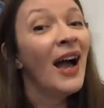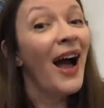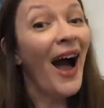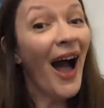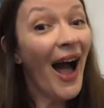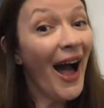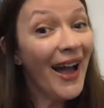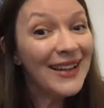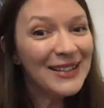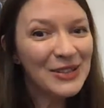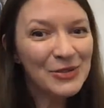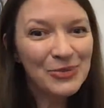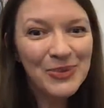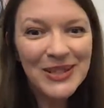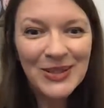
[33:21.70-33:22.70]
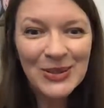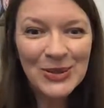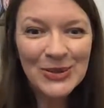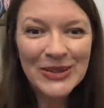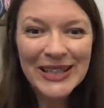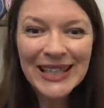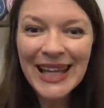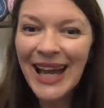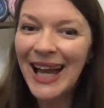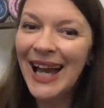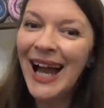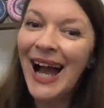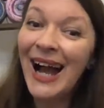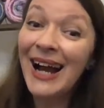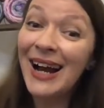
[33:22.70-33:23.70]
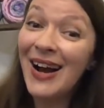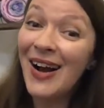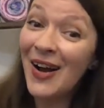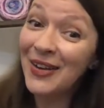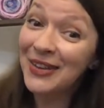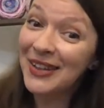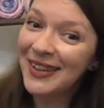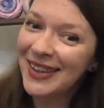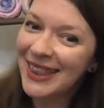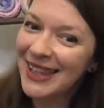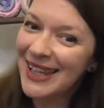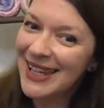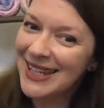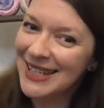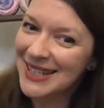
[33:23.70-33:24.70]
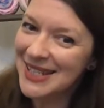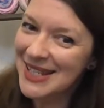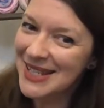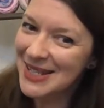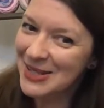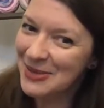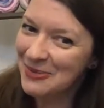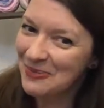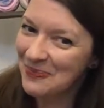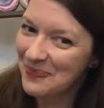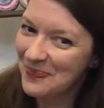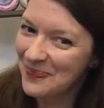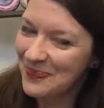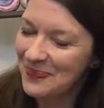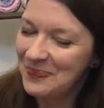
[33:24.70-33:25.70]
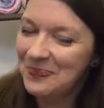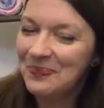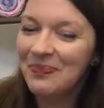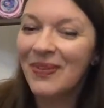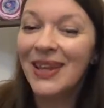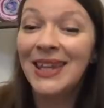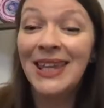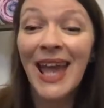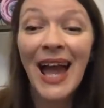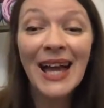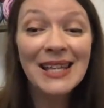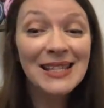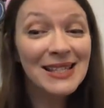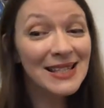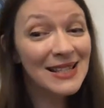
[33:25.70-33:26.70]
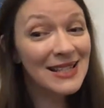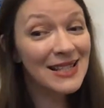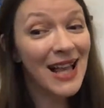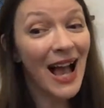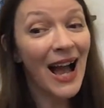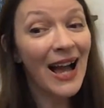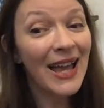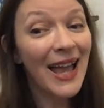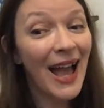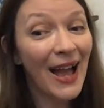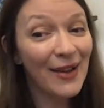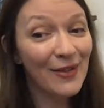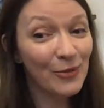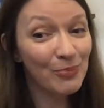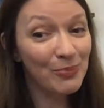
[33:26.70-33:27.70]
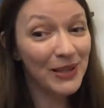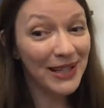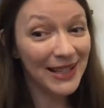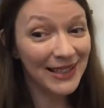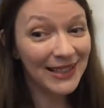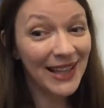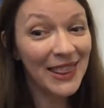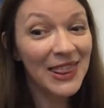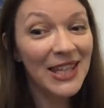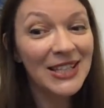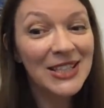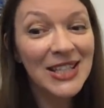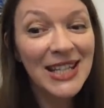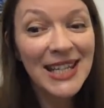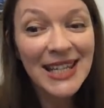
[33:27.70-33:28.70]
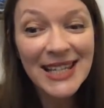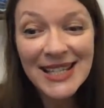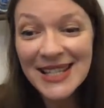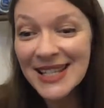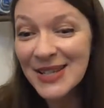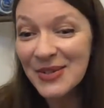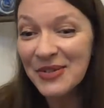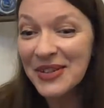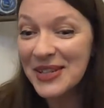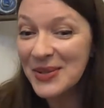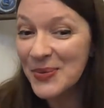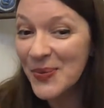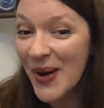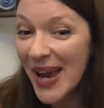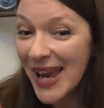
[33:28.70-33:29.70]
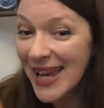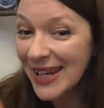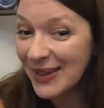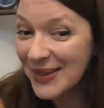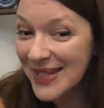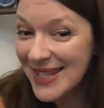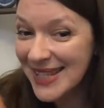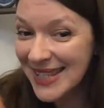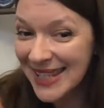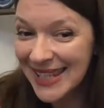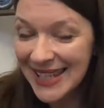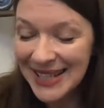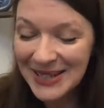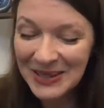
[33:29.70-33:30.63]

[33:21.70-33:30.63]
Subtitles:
I have been doing other things. Yes, I have been. The tease is on its way, Christine.